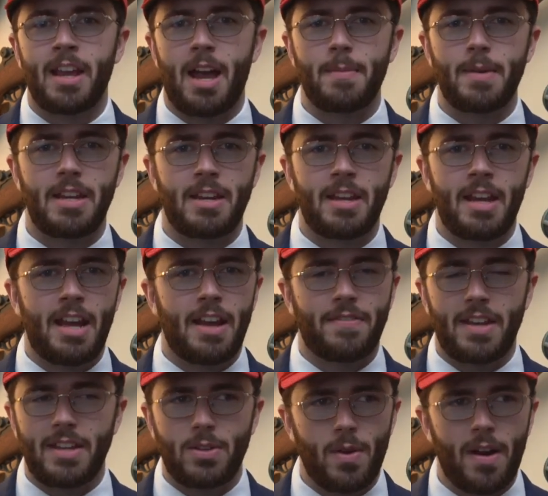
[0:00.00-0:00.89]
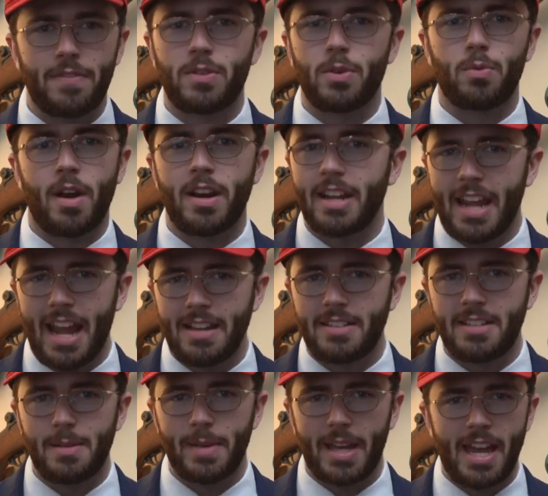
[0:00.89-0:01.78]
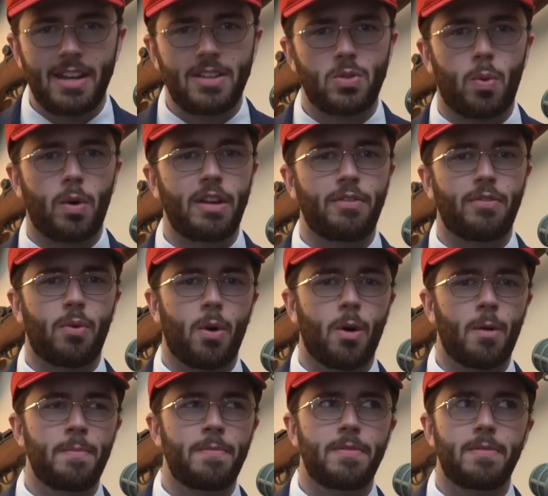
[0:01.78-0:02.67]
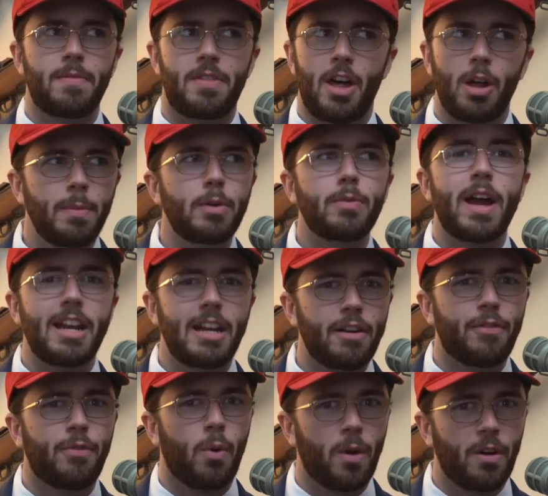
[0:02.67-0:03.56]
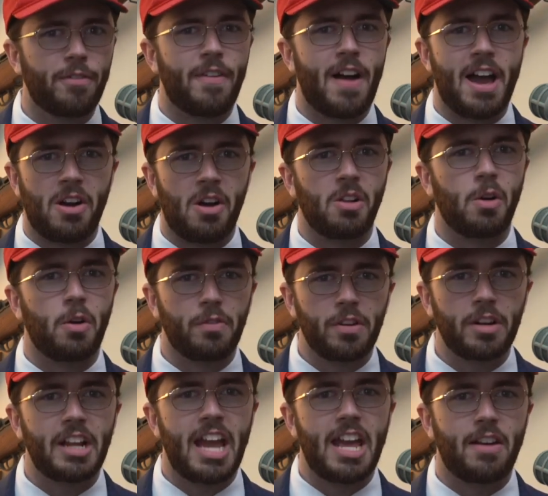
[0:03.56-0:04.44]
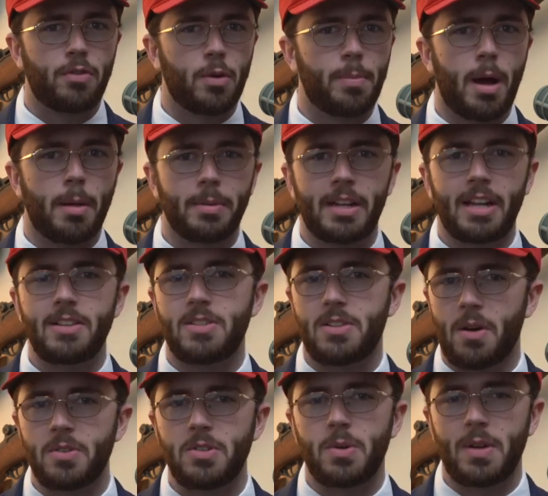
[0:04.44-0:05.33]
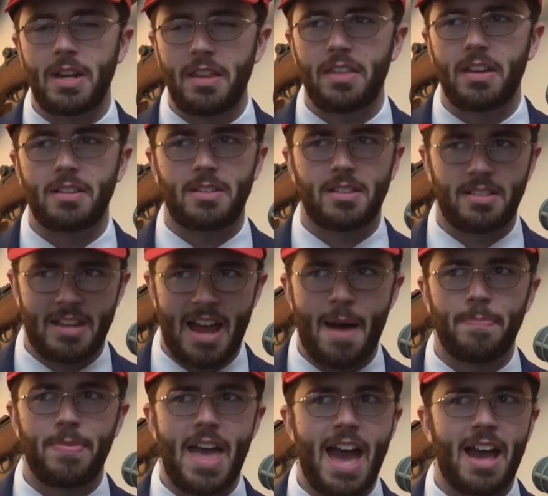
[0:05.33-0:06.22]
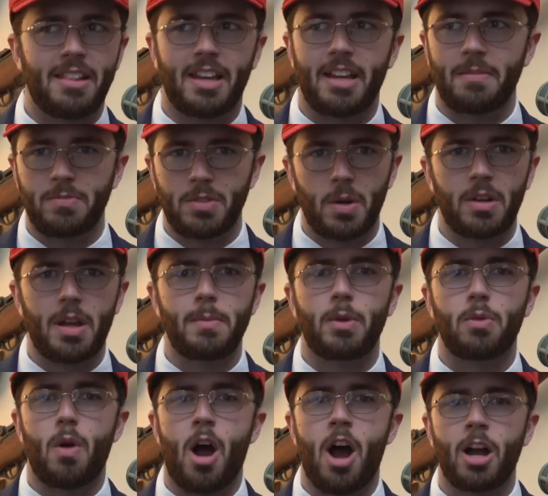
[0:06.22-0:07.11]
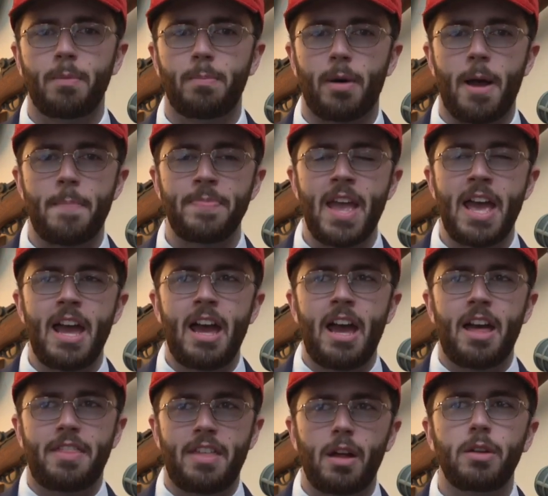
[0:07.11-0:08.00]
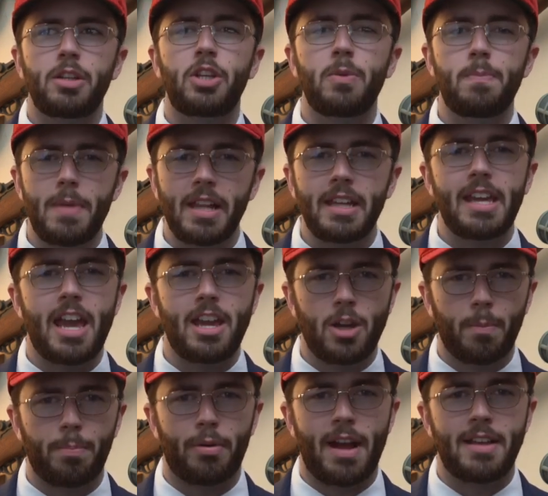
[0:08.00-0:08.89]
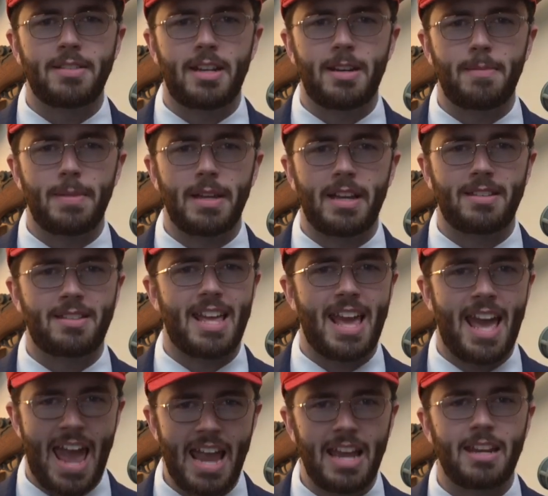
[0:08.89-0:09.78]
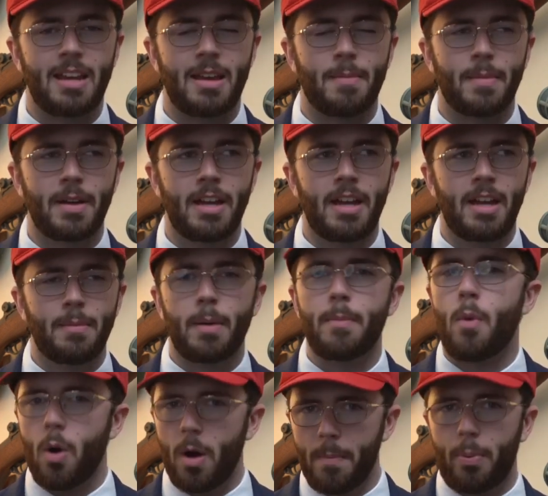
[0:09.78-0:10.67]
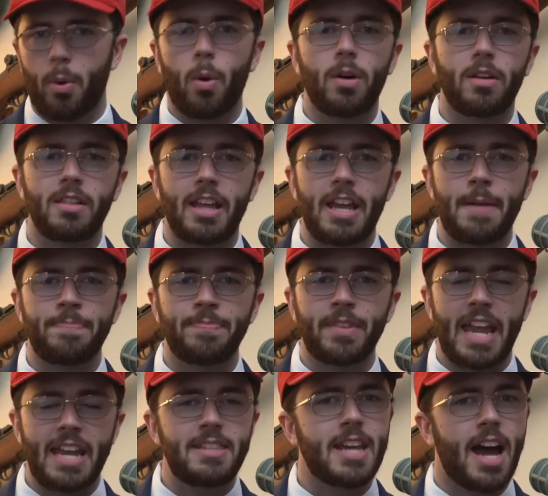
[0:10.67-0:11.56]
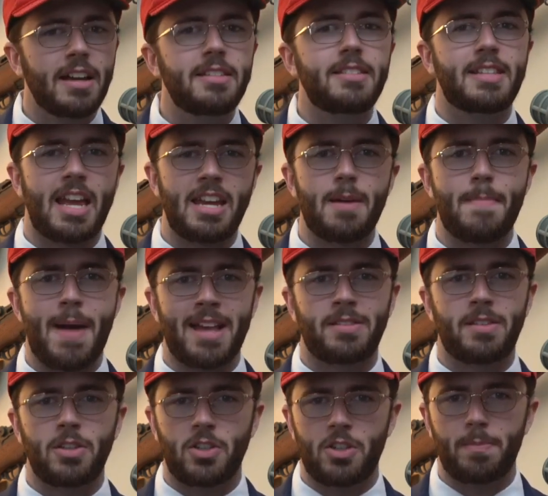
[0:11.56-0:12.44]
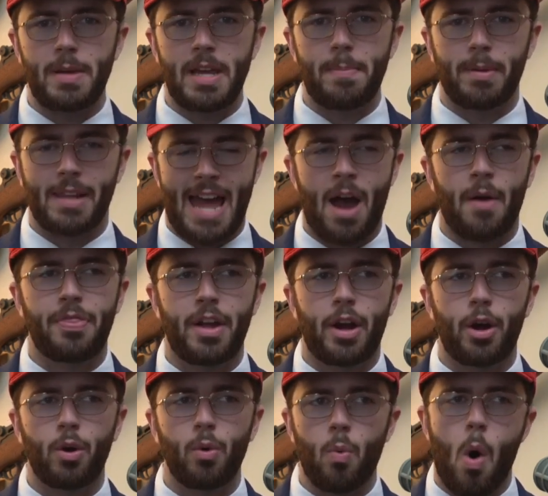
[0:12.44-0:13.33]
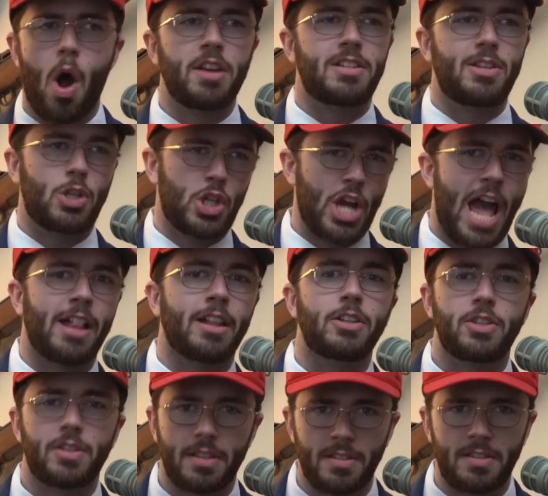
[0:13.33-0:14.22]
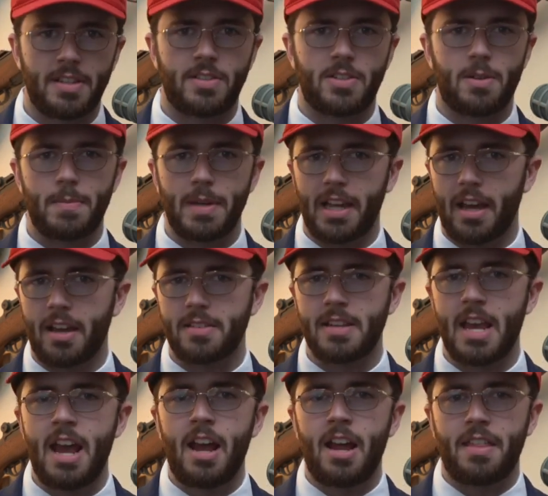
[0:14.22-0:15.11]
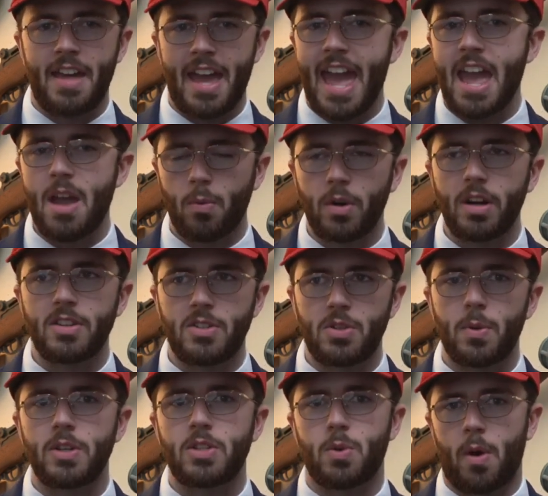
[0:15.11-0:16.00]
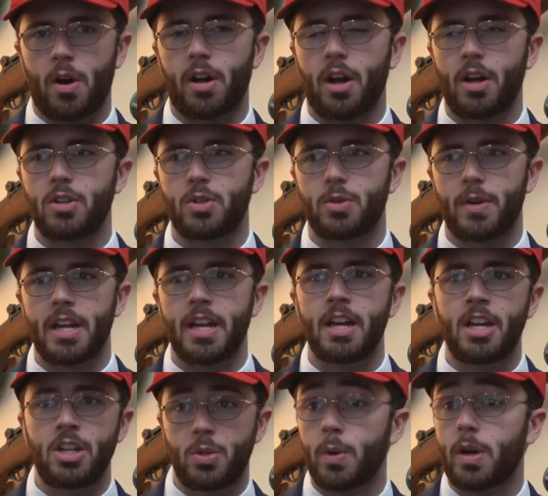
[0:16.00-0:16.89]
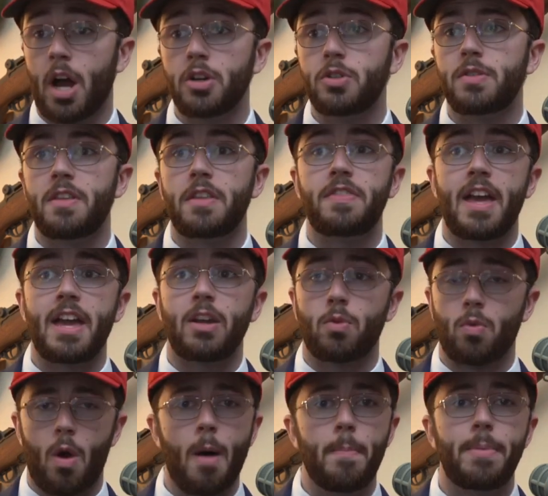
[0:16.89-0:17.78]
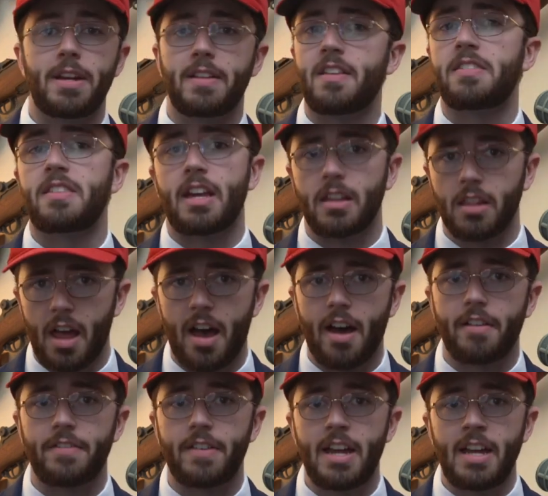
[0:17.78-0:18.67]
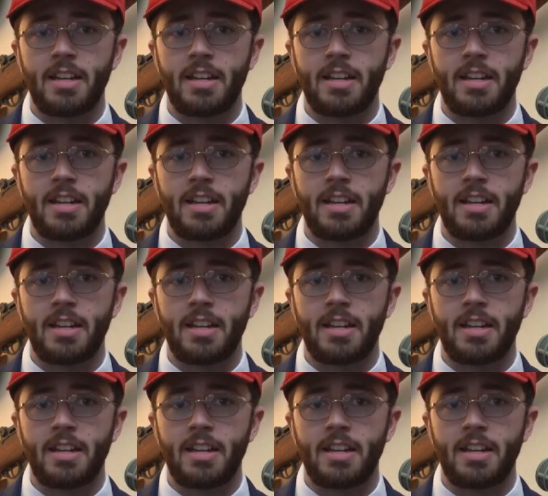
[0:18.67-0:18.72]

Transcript: I mean, if they do have to run against him again in 24, they'll be ready to fortify it all over again if Republicans don't do anything to stop that. Like, don't get me wrong, but they'll humiliate your president because they hate him. But more importantly, it does send a message to people out there who want to challenge the system because they hate what it's doing to our country, to a country that they grew up in and that they love.